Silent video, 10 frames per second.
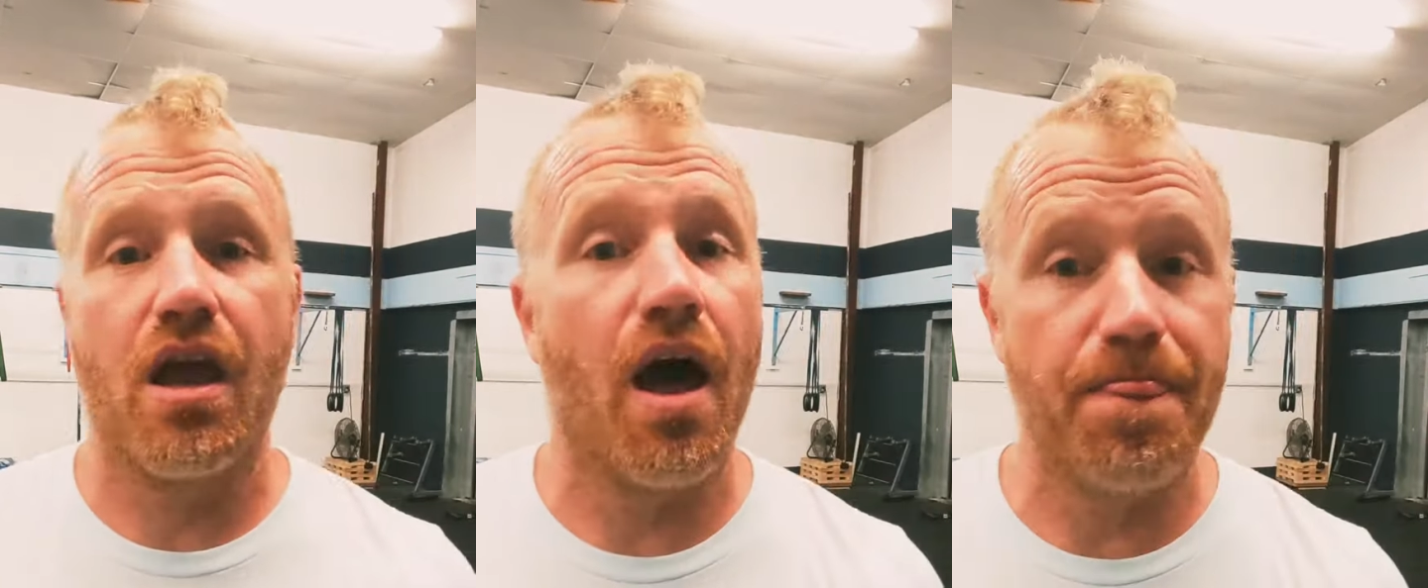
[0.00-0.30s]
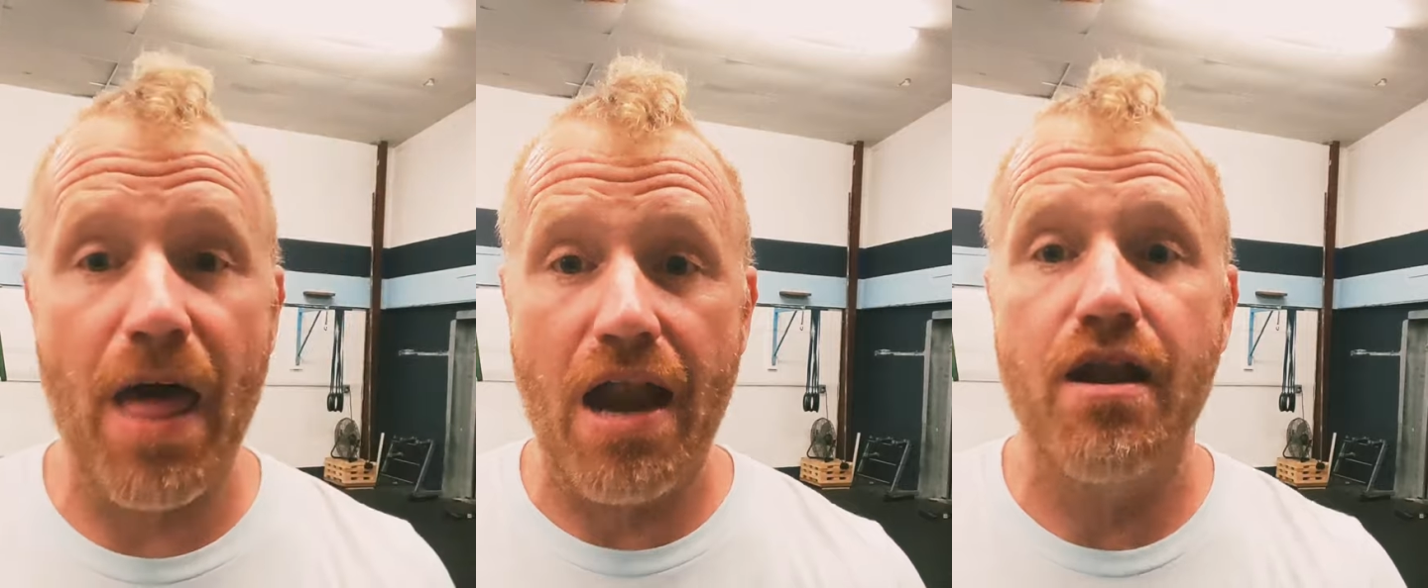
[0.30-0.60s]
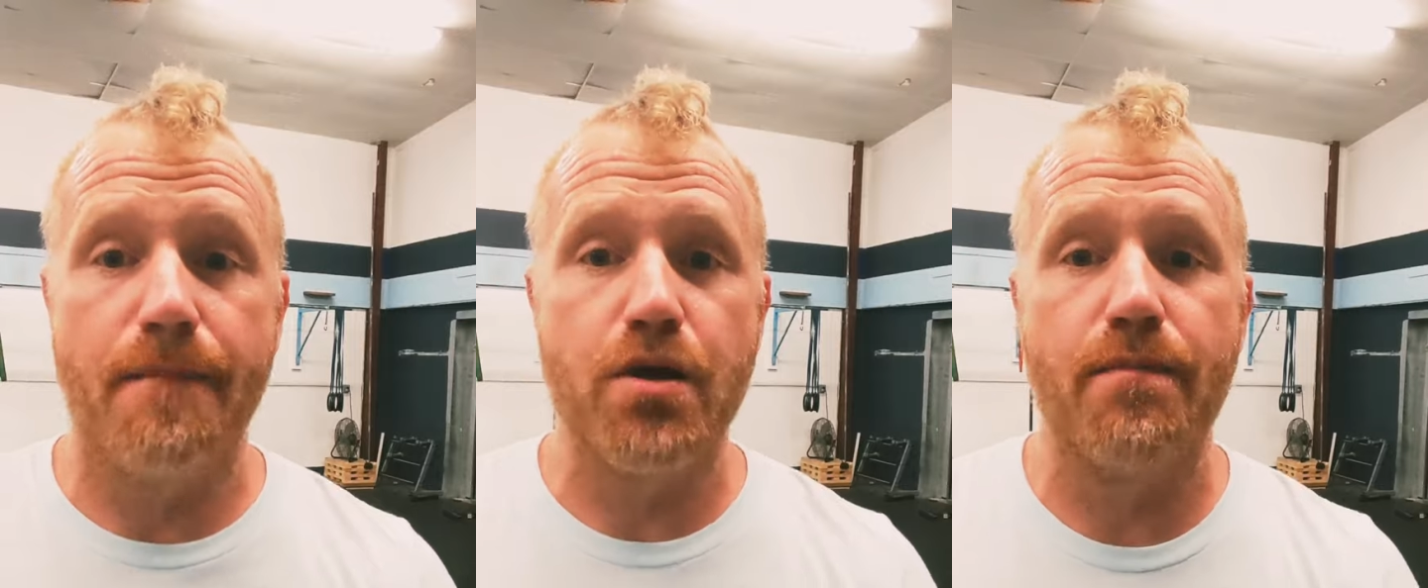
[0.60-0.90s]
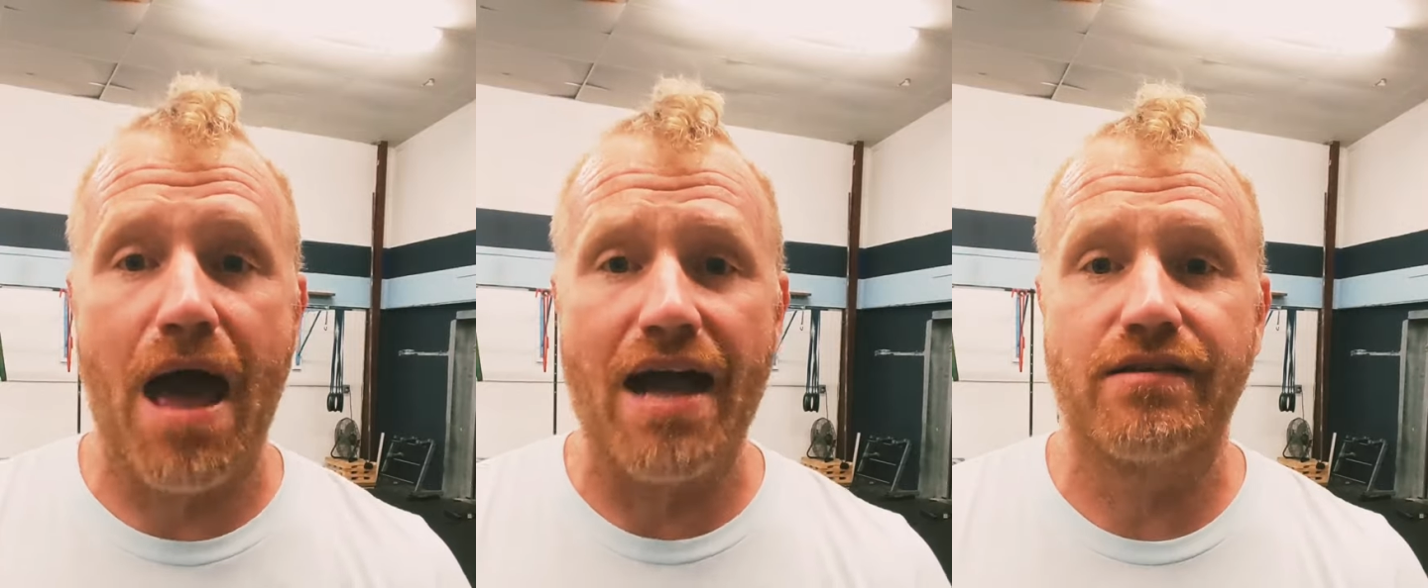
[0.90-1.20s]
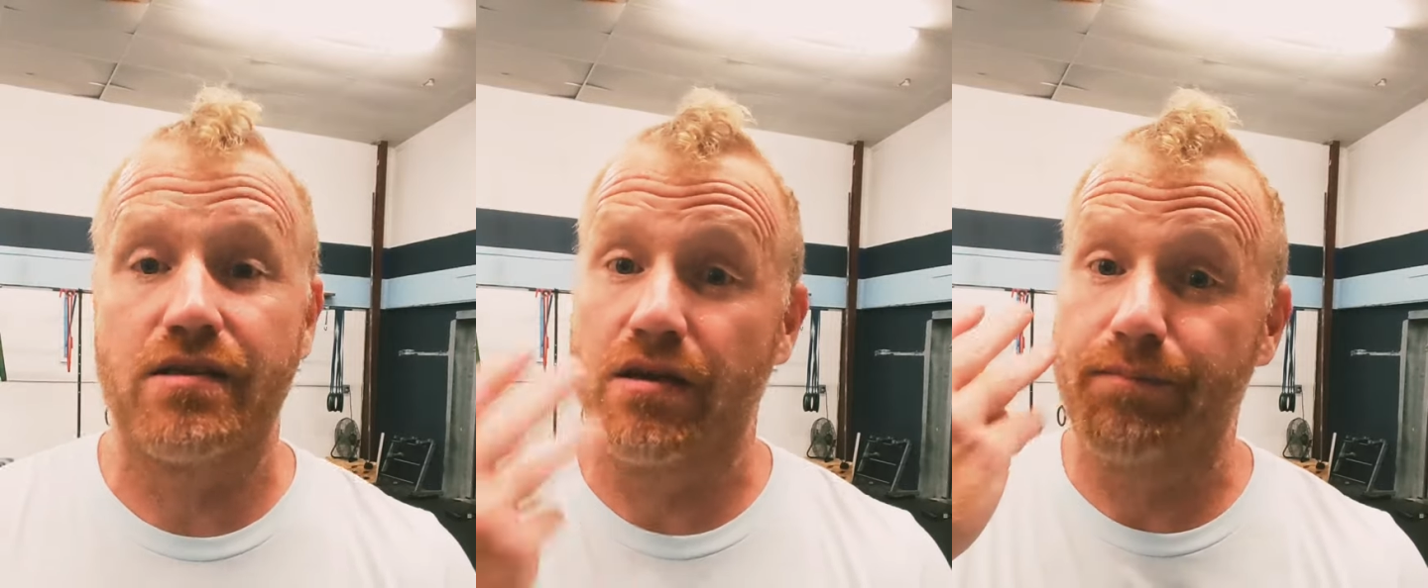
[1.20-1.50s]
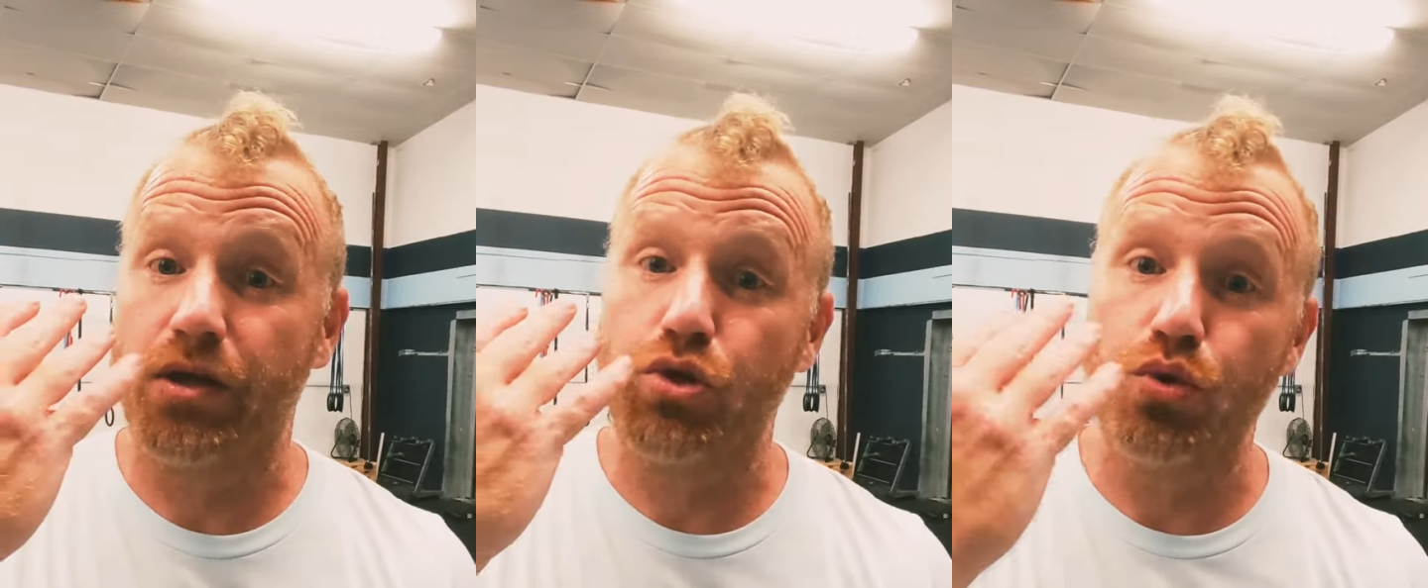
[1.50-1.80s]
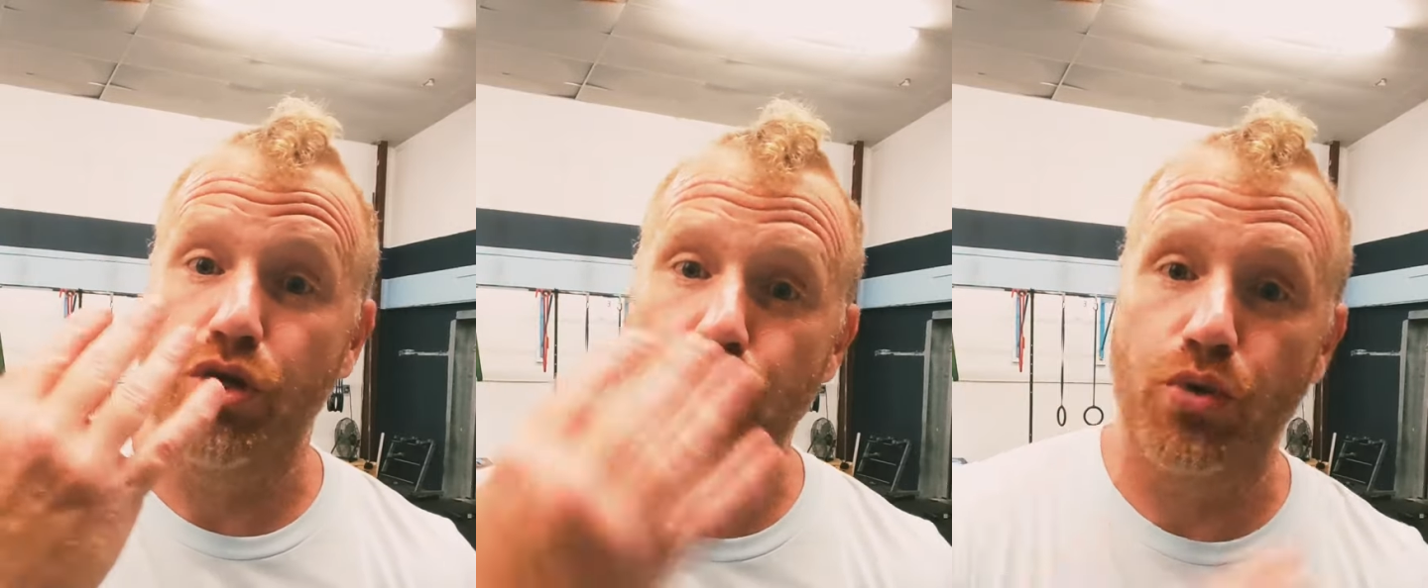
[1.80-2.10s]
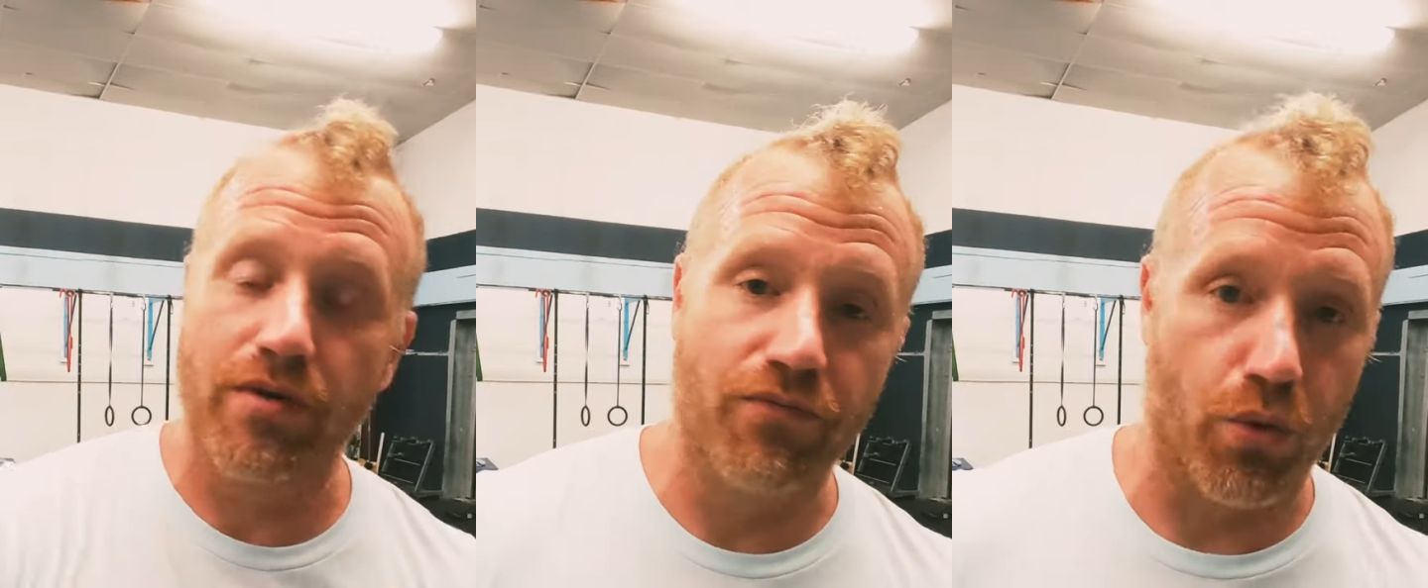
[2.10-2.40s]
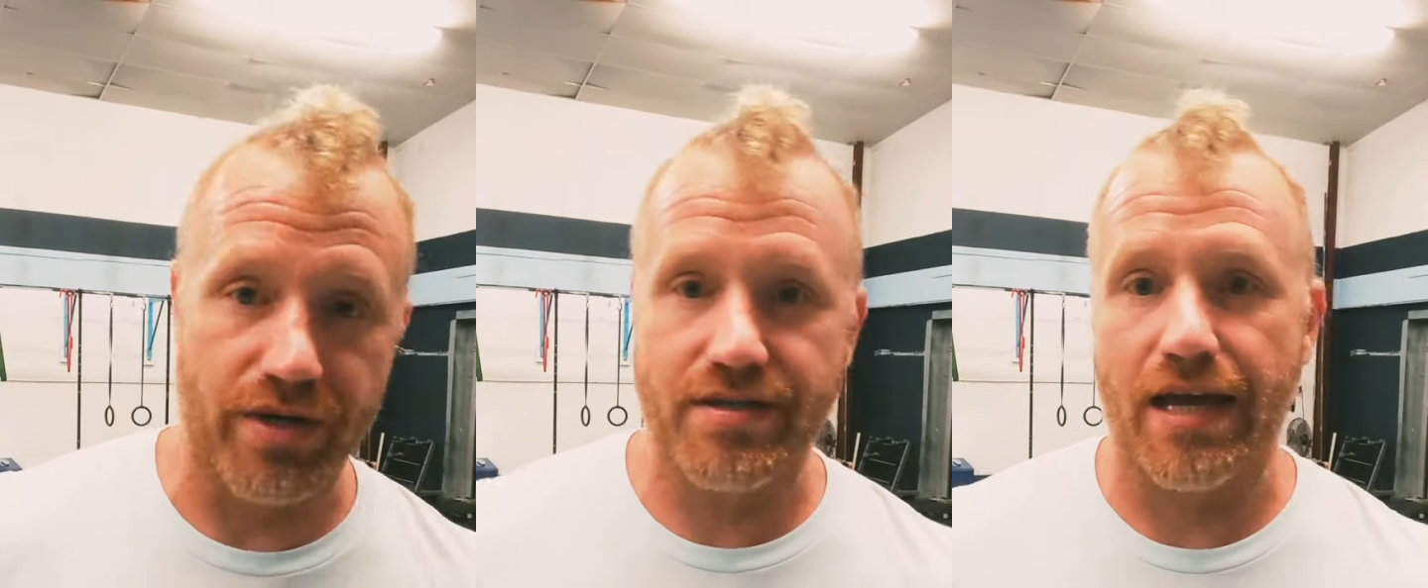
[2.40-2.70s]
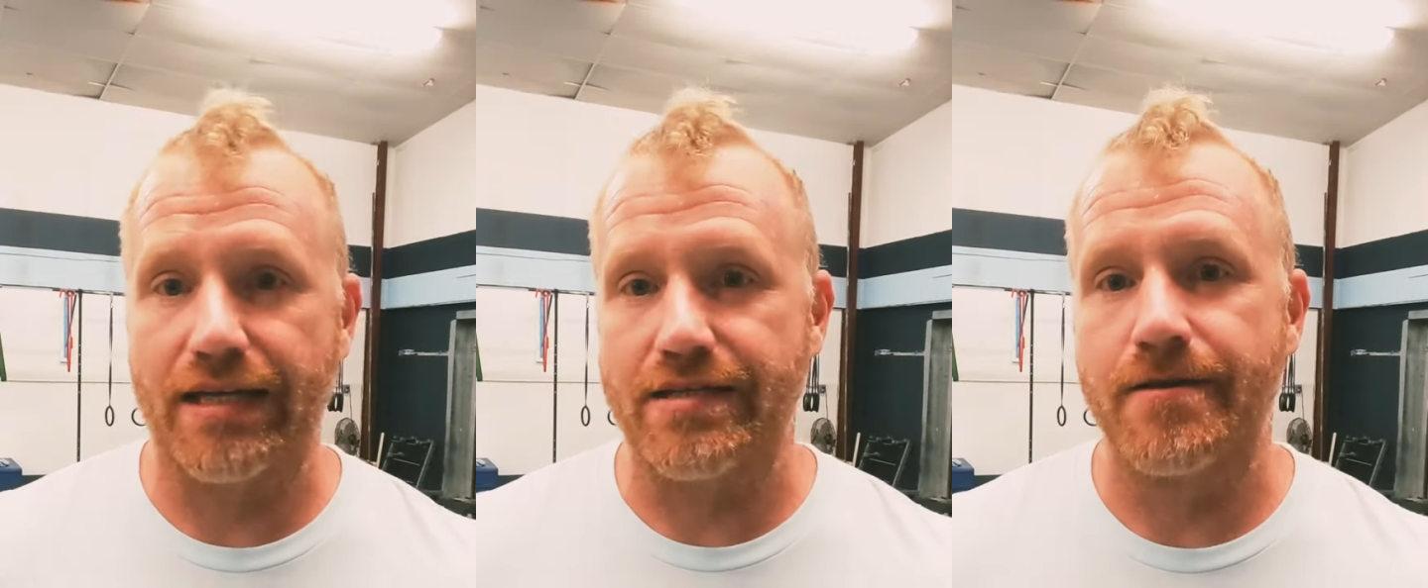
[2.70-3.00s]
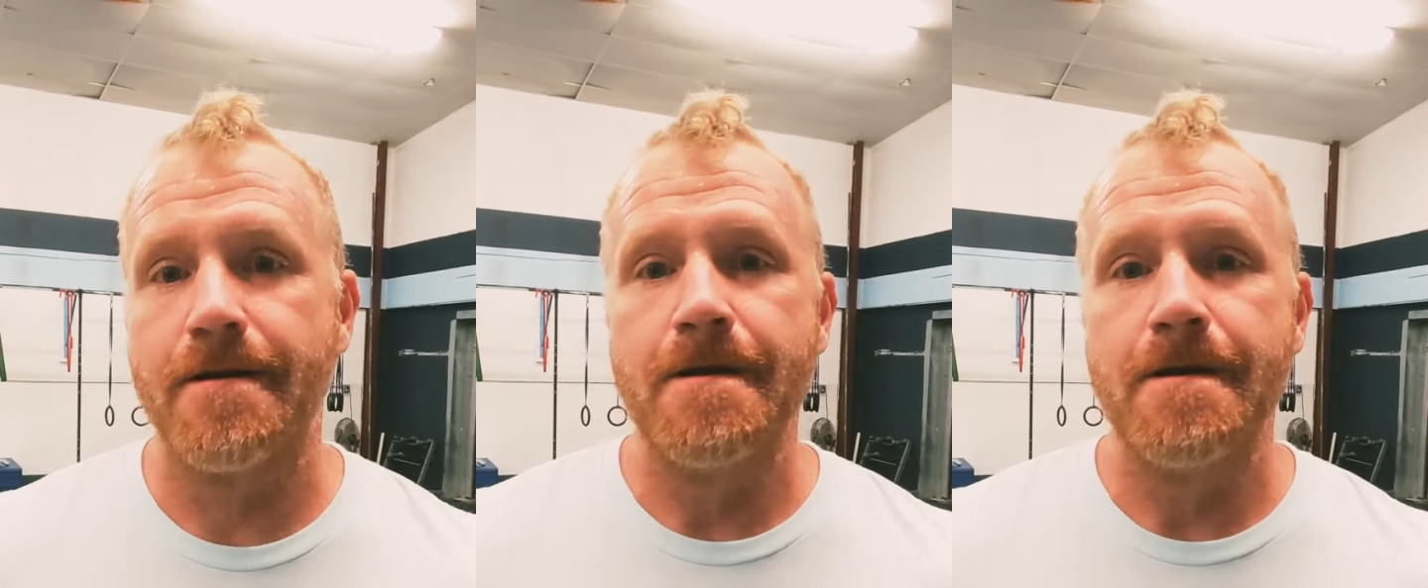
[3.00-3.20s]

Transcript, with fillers: cut that number back to something you can do in 40 seconds